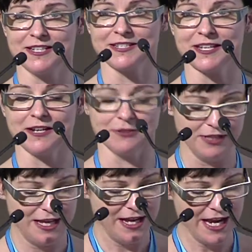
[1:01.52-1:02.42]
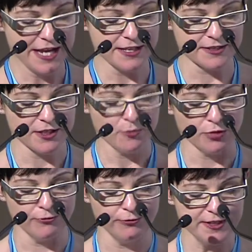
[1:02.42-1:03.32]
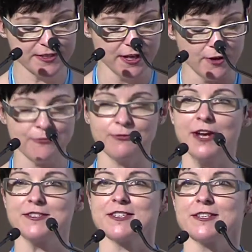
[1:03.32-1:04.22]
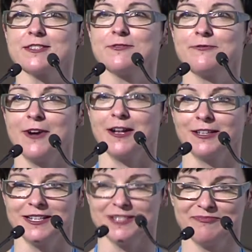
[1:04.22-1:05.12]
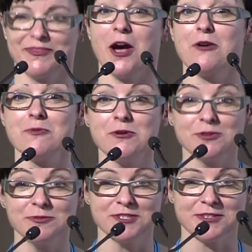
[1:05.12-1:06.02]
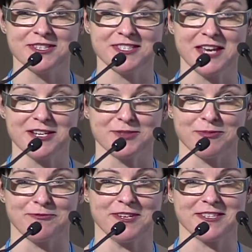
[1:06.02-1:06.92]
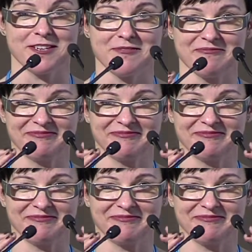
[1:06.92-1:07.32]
detail is Professor Frances Farley. I welcome you to the stage, Professor.